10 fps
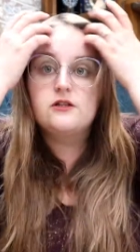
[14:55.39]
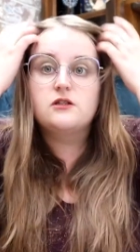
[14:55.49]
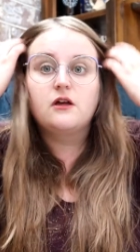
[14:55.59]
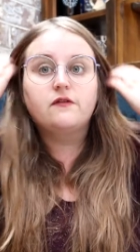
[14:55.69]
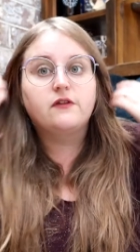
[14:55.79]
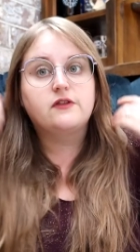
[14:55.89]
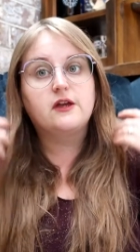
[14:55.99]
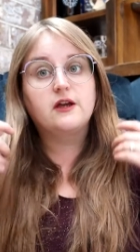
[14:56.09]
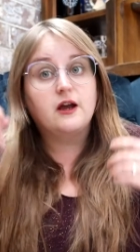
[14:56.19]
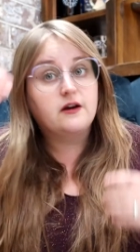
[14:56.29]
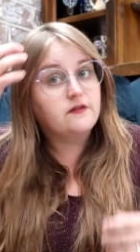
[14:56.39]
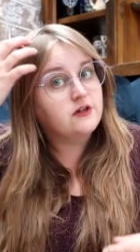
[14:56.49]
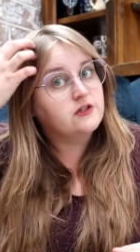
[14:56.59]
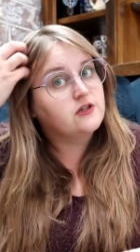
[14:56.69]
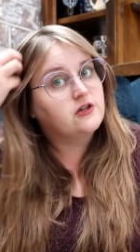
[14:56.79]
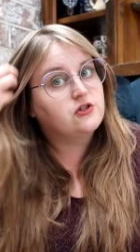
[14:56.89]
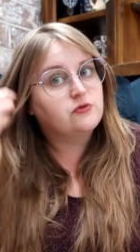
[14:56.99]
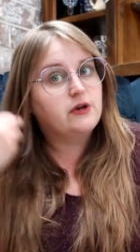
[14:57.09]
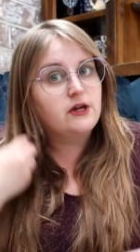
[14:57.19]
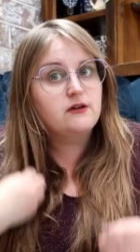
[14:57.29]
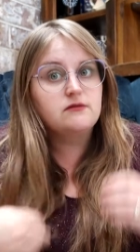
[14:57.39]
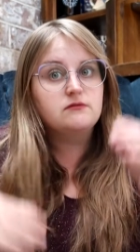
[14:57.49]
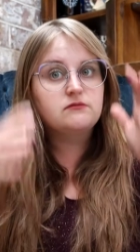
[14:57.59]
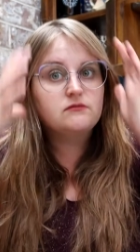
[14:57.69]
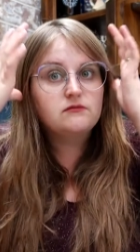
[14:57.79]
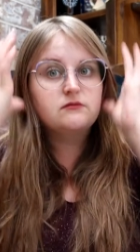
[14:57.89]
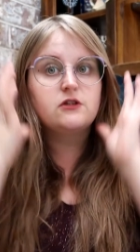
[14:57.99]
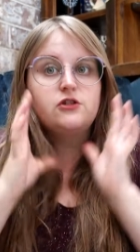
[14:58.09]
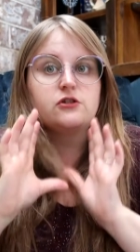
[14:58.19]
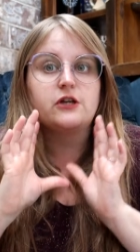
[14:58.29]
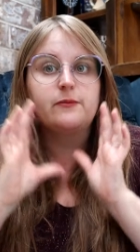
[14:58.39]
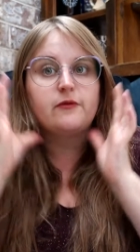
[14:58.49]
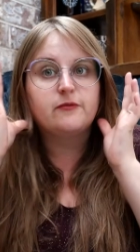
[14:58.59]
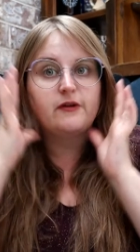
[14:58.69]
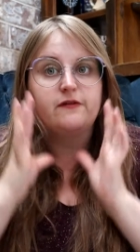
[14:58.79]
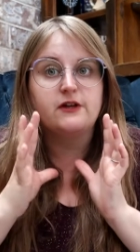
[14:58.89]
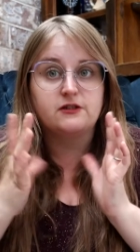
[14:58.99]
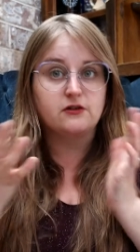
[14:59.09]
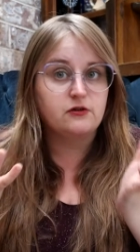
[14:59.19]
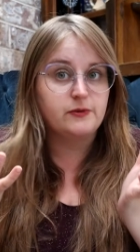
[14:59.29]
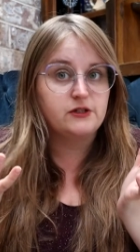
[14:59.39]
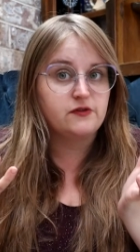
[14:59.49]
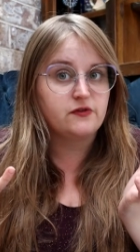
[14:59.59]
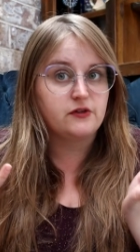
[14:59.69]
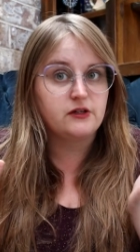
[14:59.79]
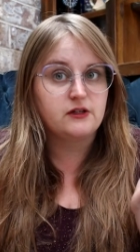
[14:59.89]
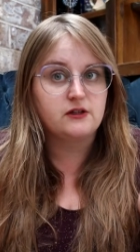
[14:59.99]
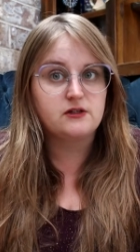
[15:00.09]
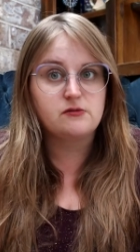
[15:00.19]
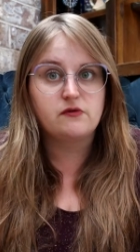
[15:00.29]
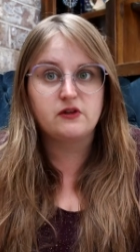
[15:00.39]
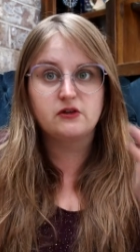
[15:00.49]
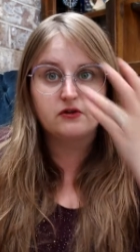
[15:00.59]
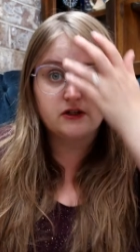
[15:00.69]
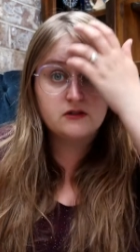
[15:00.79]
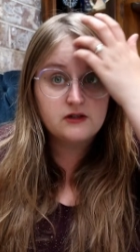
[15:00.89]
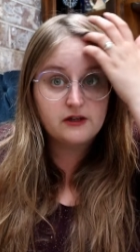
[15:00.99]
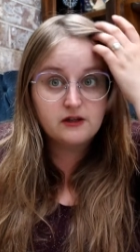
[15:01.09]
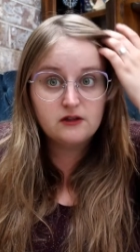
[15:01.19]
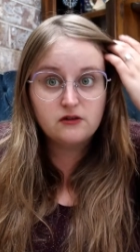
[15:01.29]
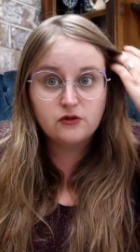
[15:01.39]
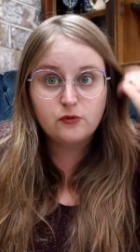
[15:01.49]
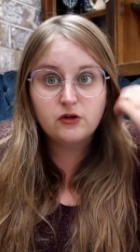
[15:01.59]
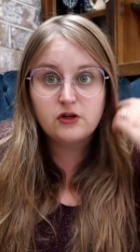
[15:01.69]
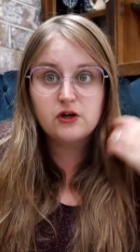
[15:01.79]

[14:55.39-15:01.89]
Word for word: just love that they kind of accentuate the shape of my face a little bit differently than some of the other glasses. I think they look really